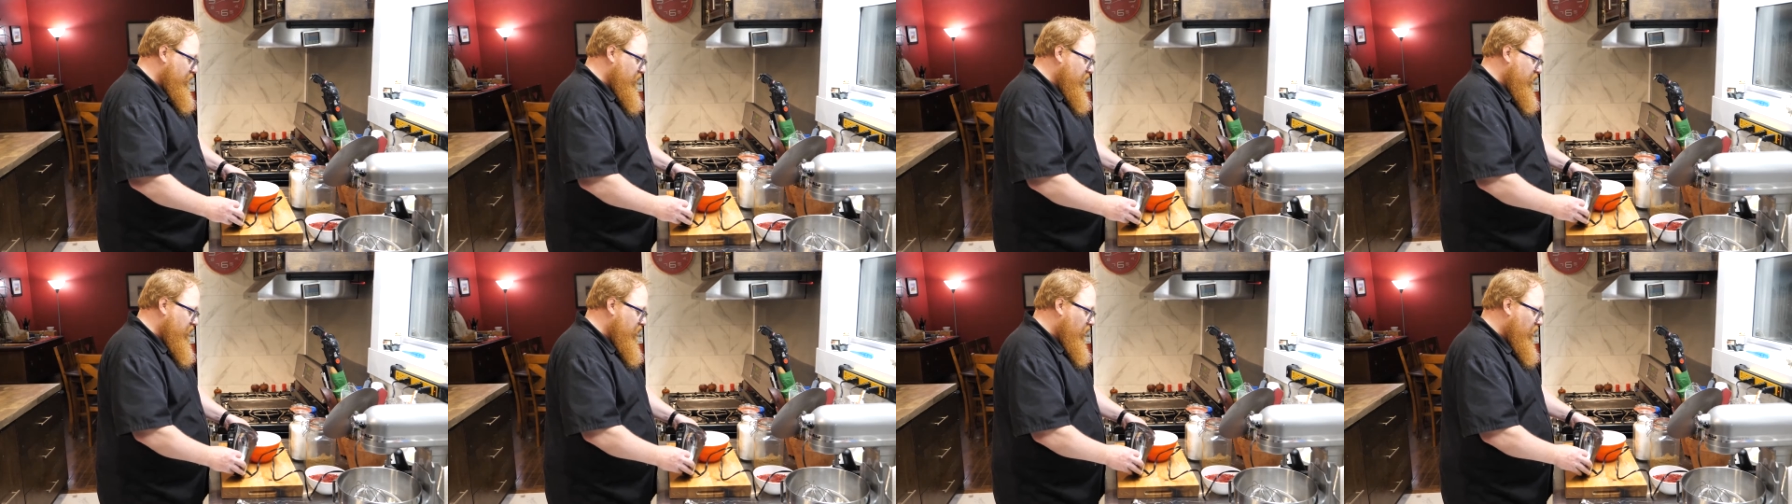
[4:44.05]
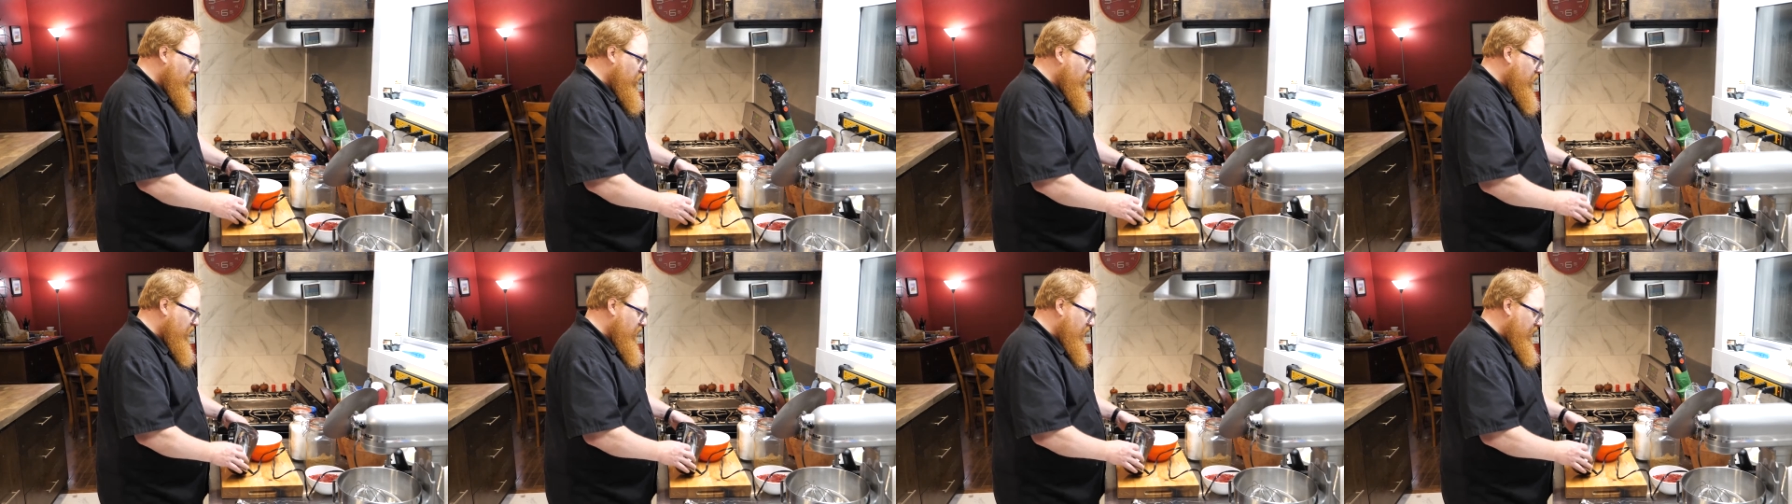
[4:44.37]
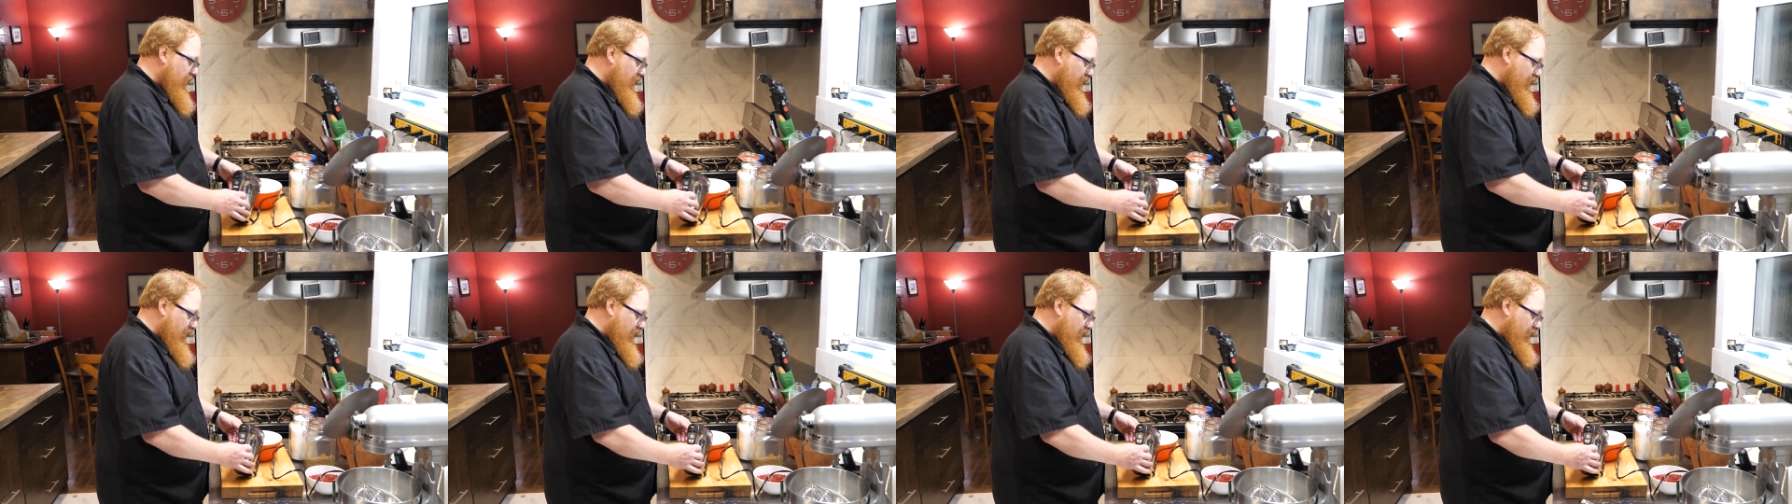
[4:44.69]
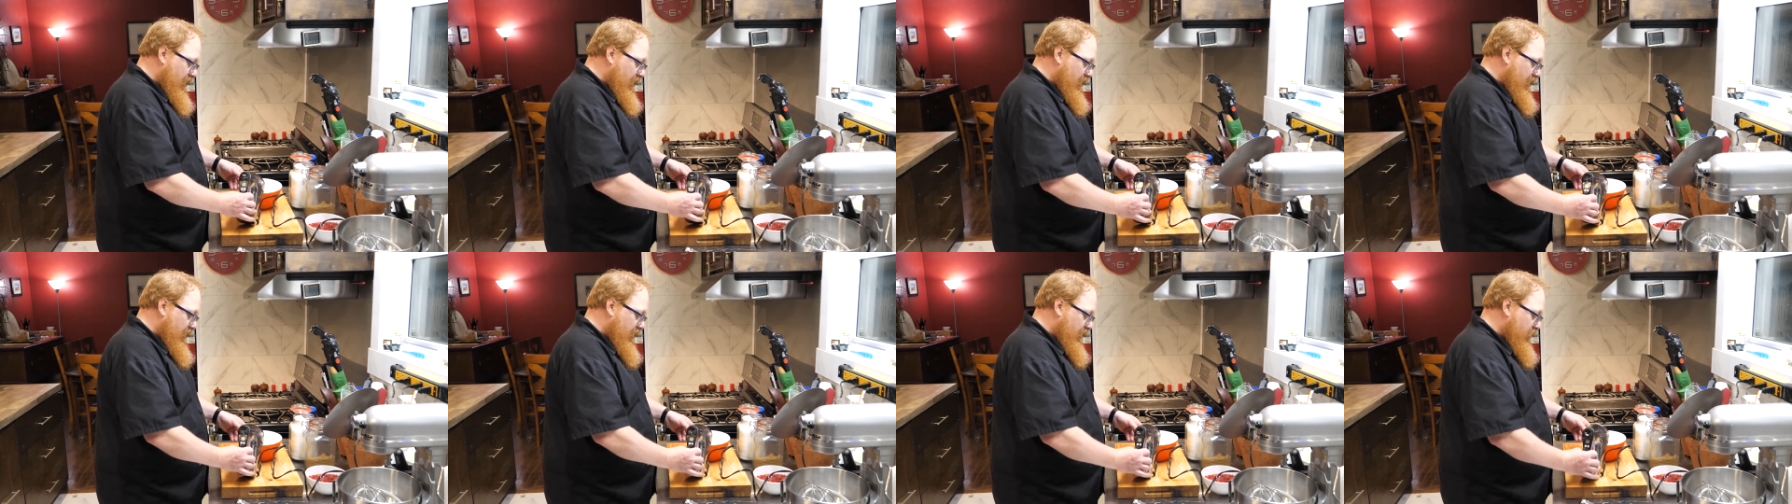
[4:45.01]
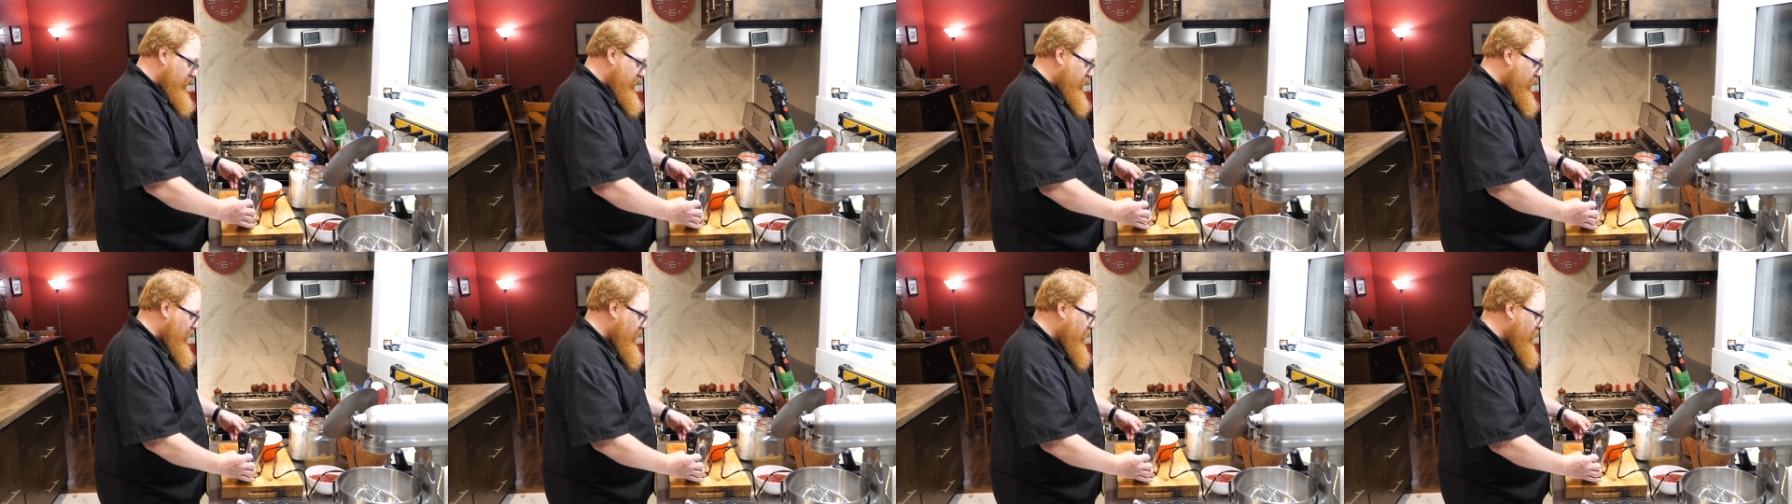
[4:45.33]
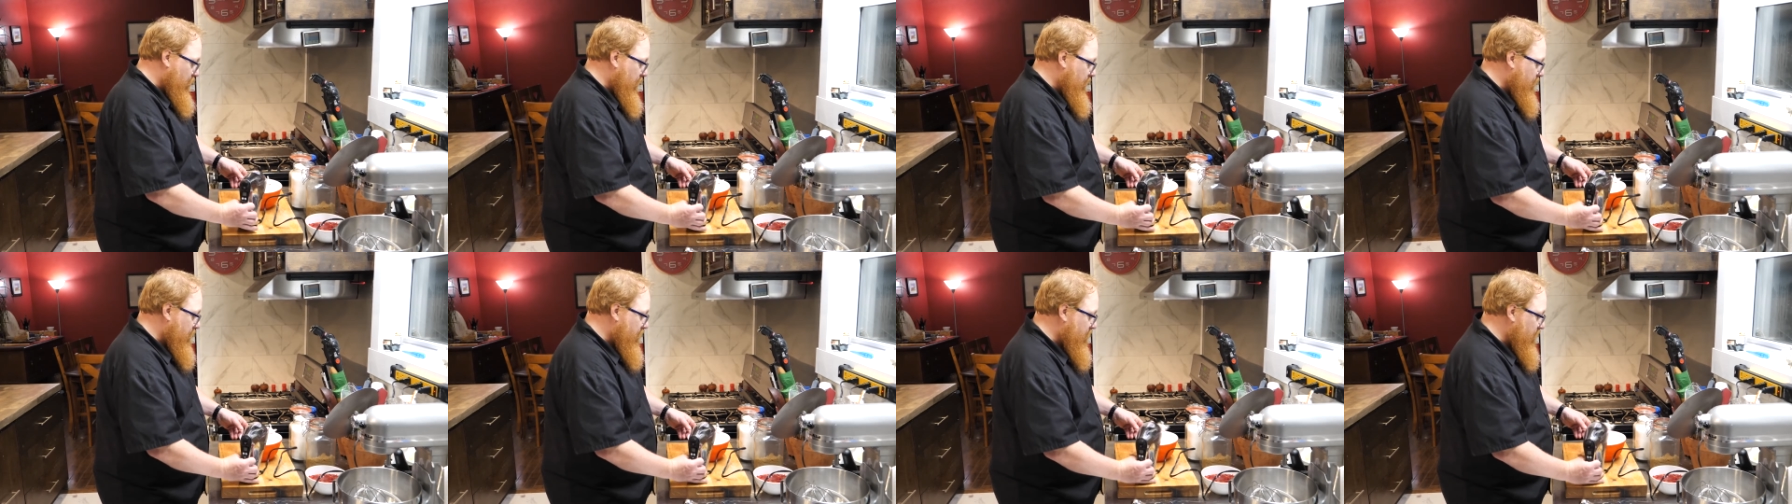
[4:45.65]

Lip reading: We don't want to add anything to our whipped